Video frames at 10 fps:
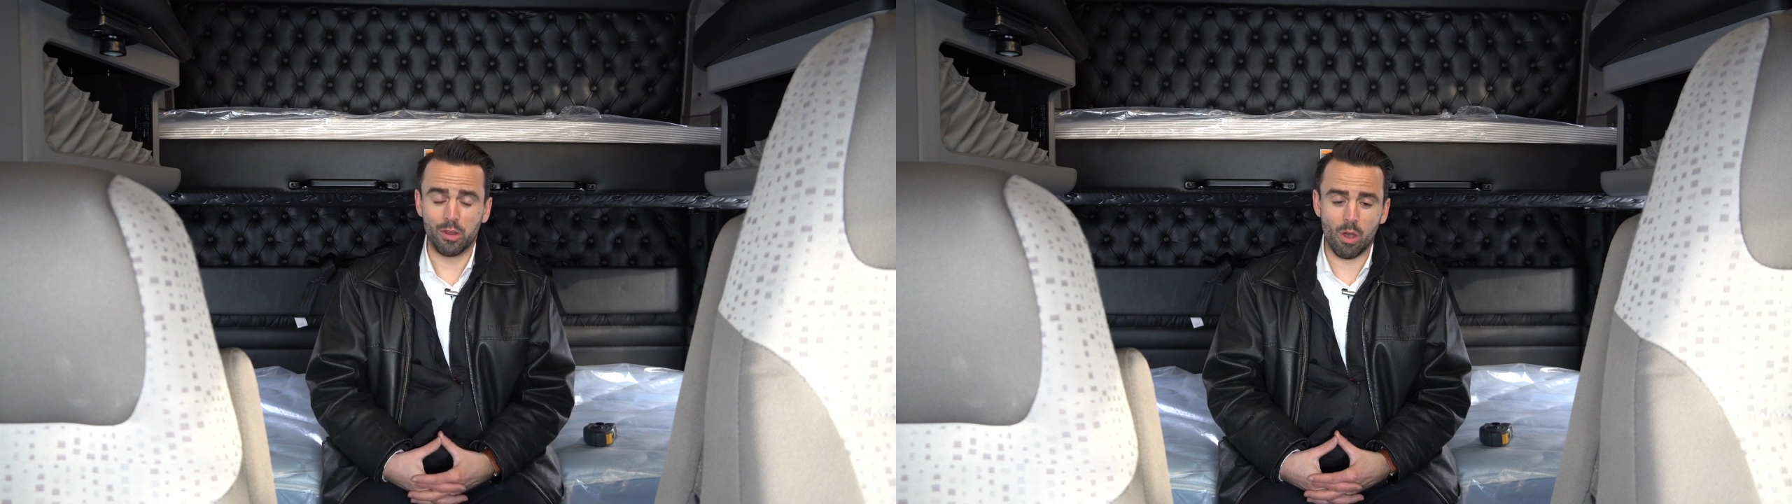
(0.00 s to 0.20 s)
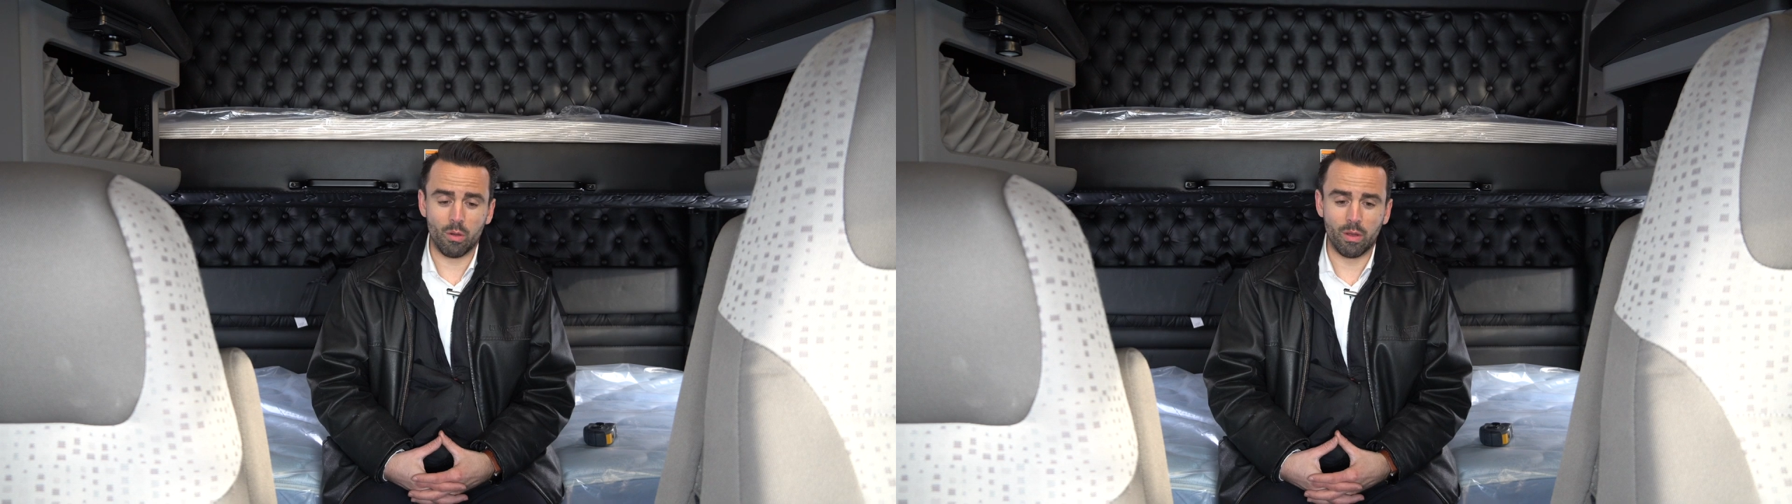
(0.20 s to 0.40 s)

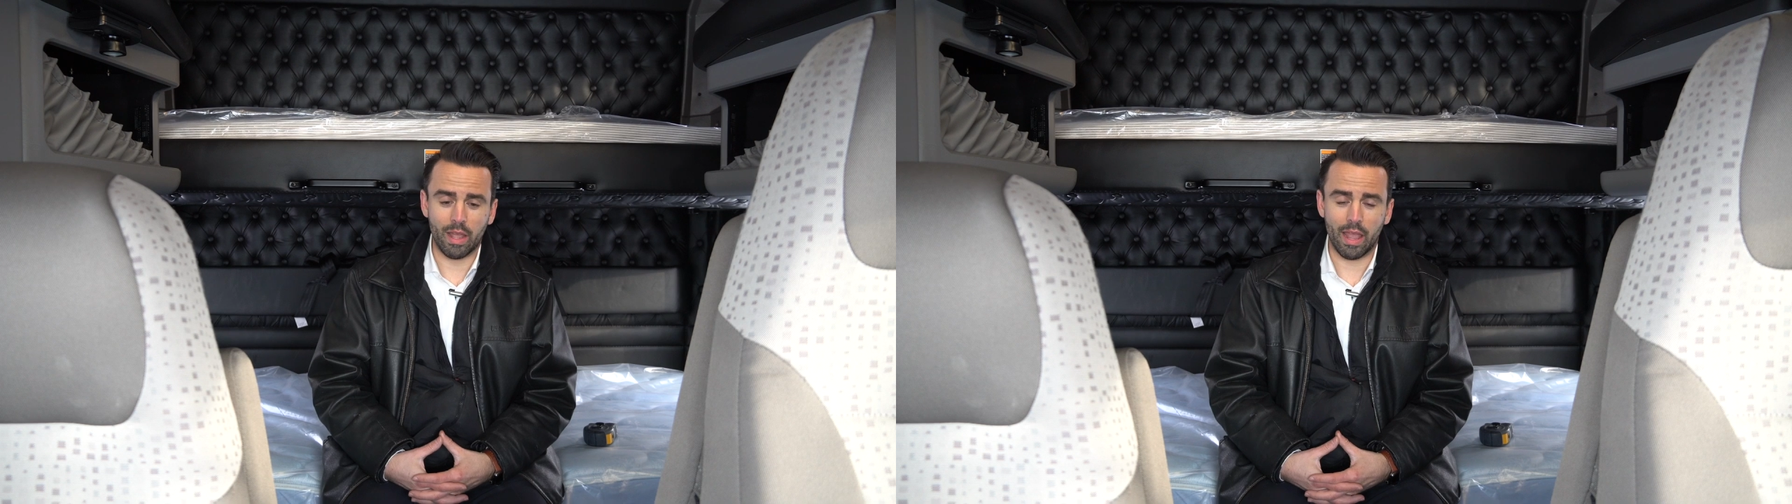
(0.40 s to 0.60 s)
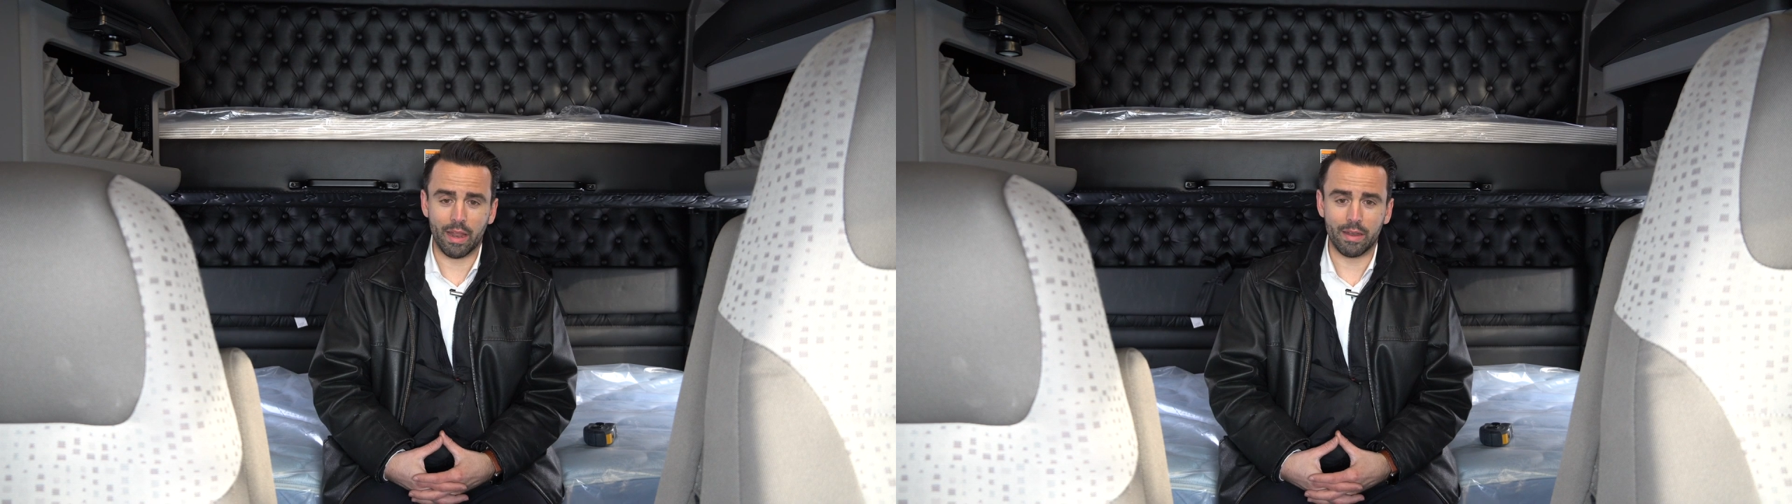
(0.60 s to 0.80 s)
know,
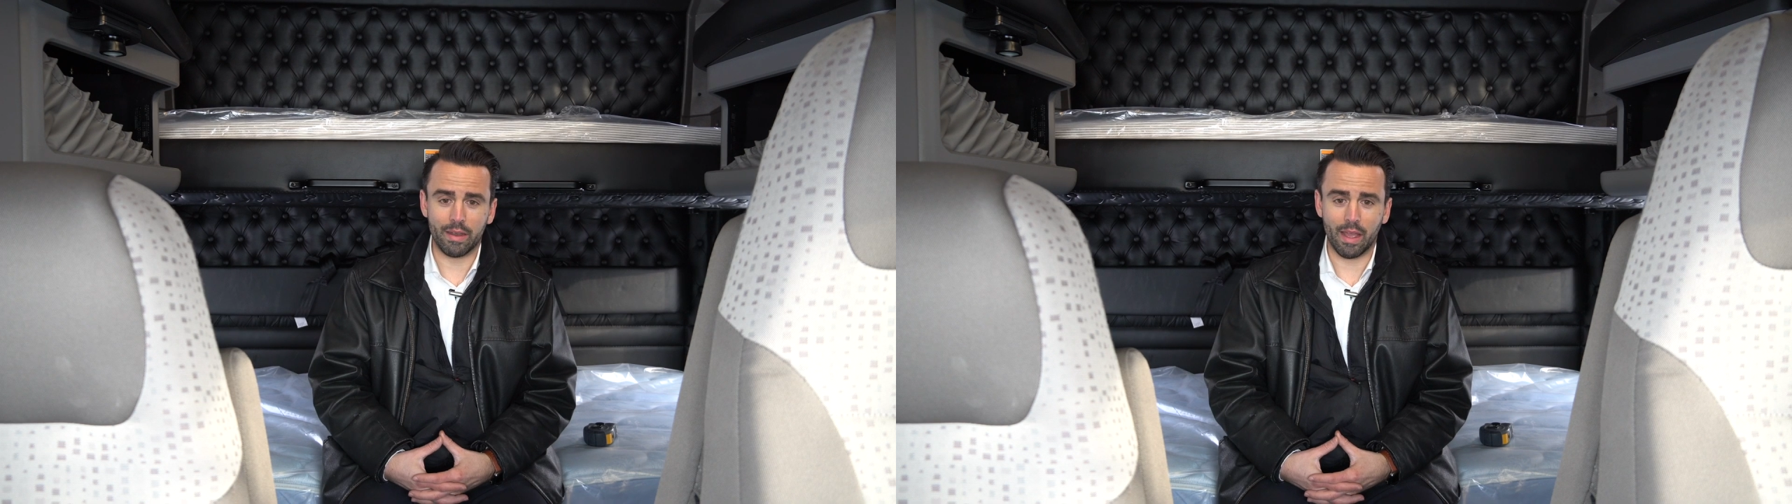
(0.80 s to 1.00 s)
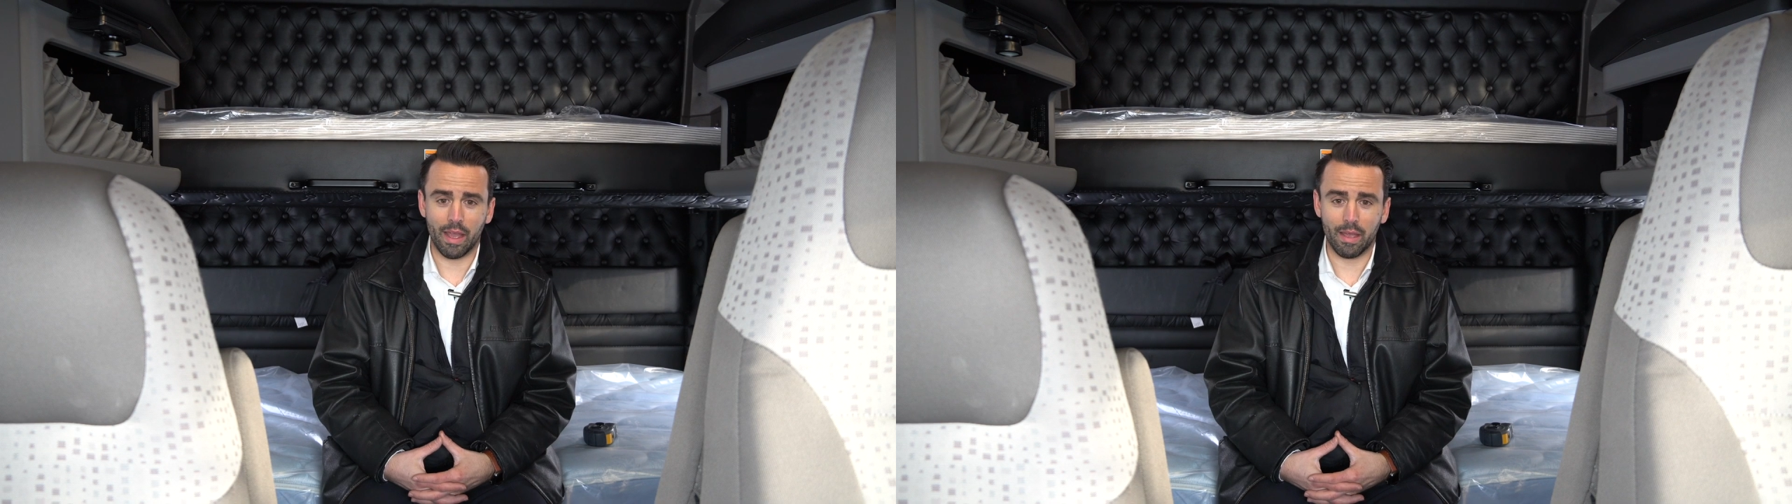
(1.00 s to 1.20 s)

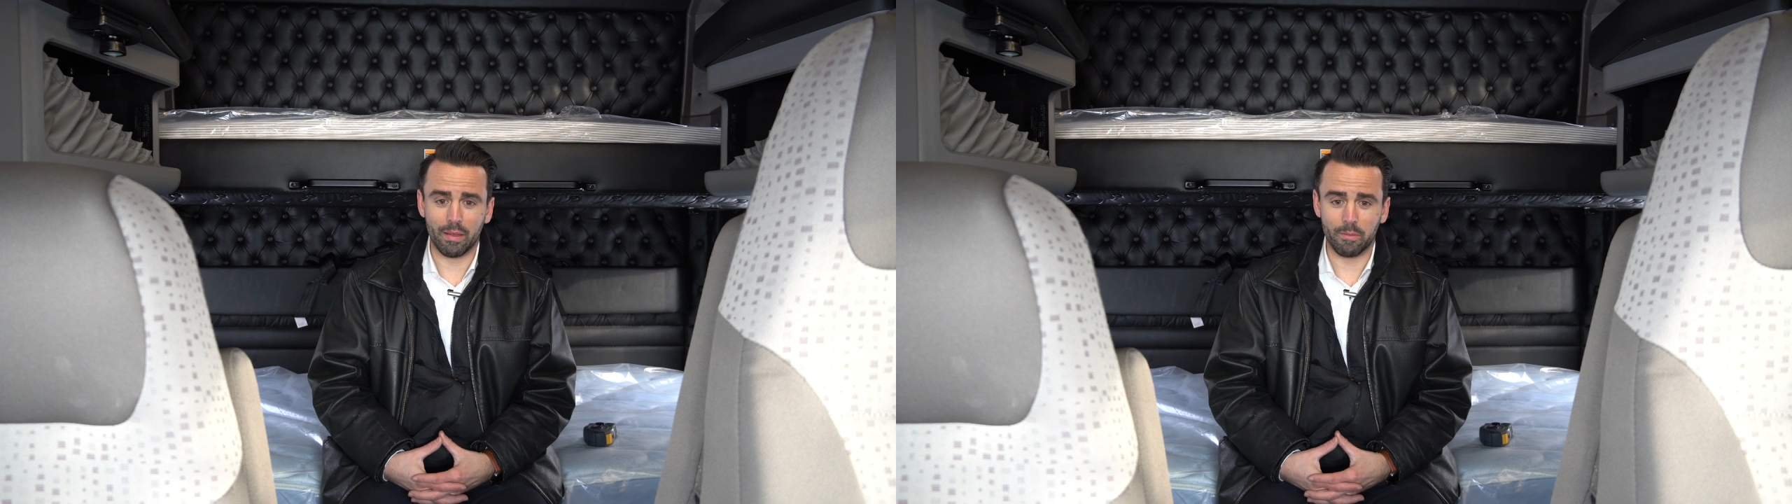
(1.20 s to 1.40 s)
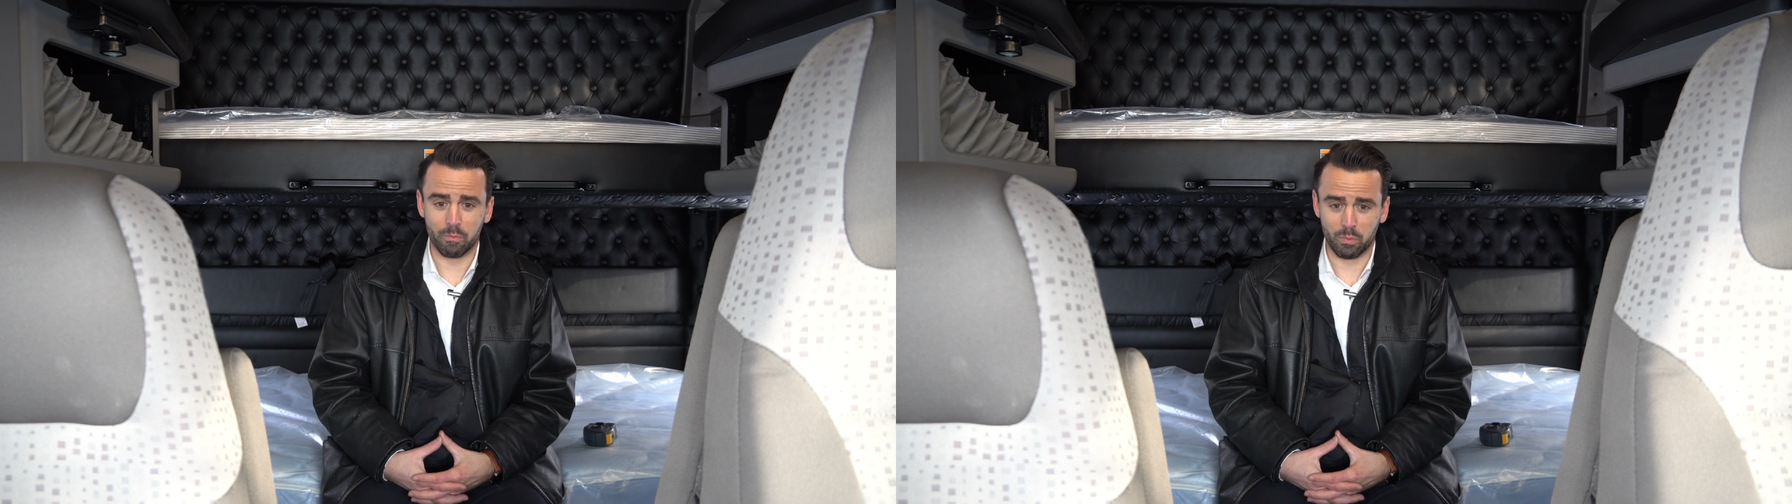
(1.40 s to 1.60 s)
and I